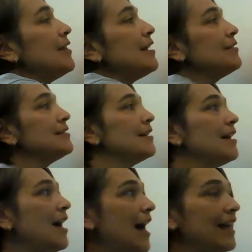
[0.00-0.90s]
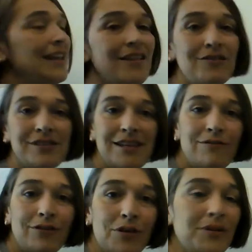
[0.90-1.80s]
There's another Z
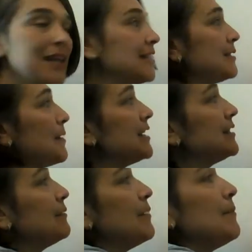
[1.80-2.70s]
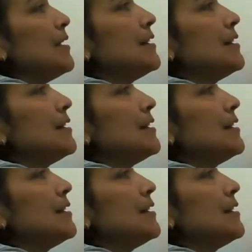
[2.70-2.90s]
floating in space, and maybe